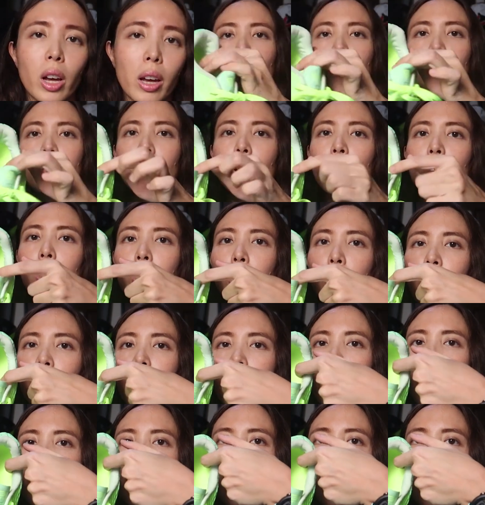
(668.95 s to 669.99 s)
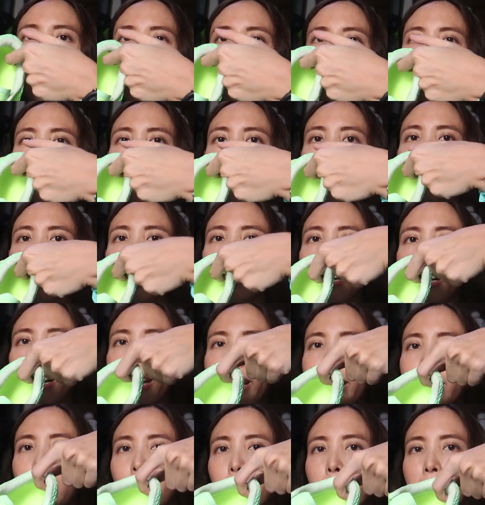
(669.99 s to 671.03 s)
So the ultralight has a
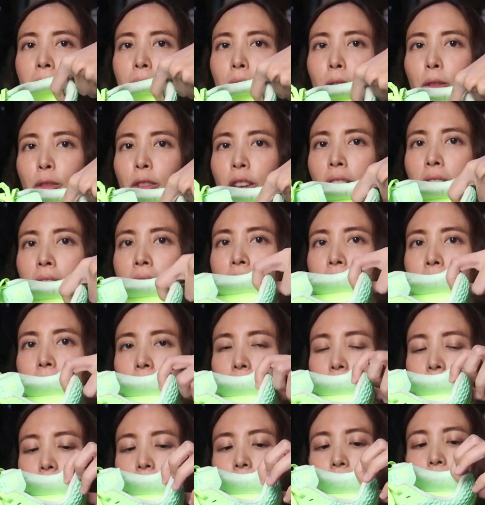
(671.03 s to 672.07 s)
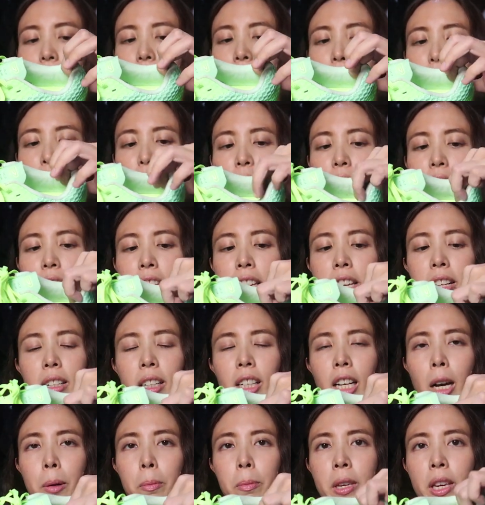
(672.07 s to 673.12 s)
little bit of a kind of a heel
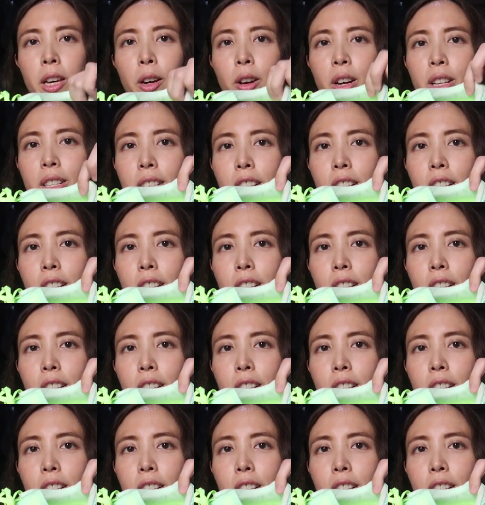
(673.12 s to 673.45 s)
cup here.